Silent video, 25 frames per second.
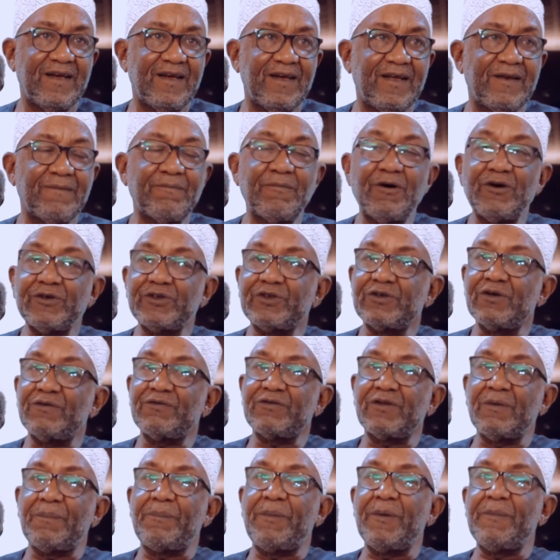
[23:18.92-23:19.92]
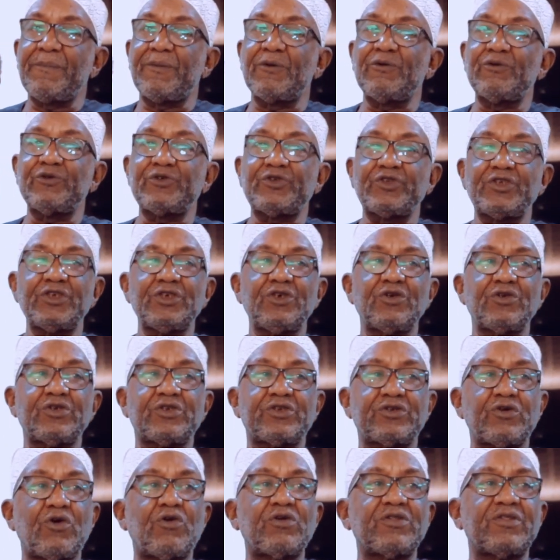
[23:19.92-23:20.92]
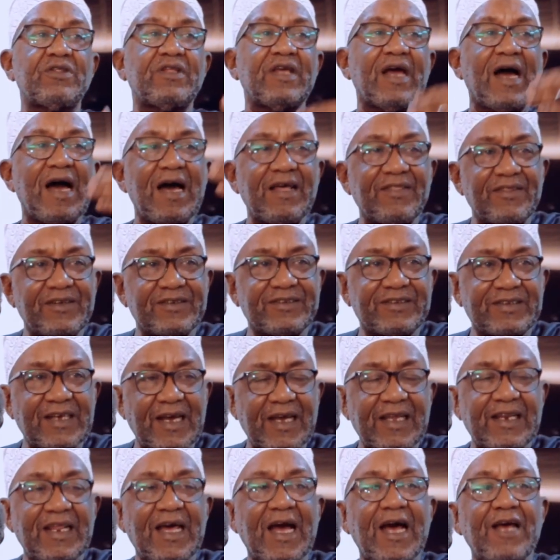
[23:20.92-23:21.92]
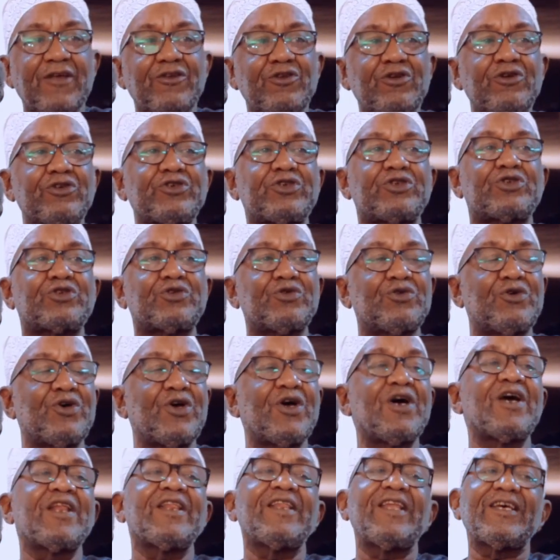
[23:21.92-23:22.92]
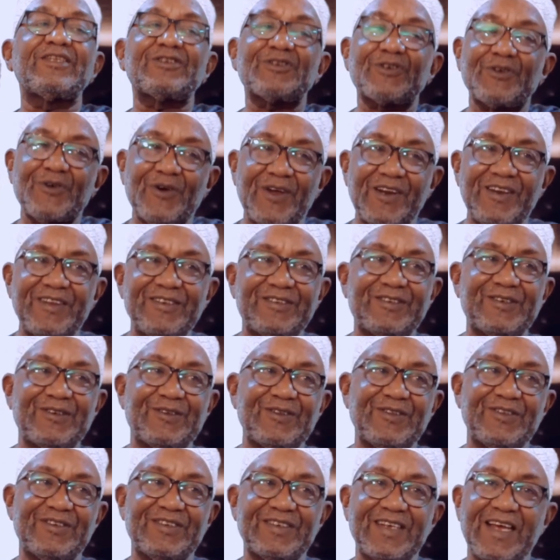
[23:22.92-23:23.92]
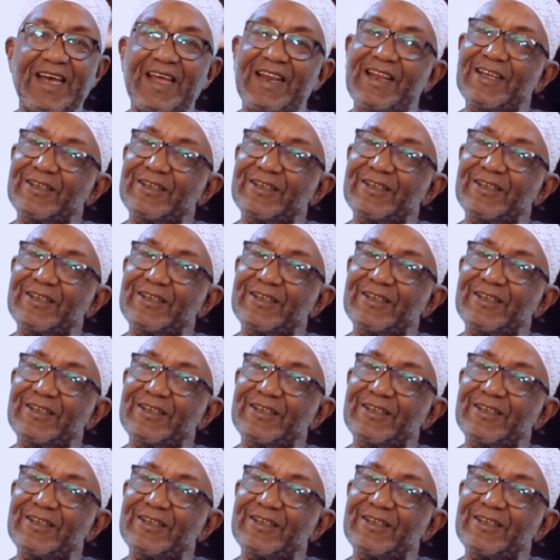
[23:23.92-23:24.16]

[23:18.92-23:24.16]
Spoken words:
And most of the people who see it on the other side are used to, let's go and listen to this guy.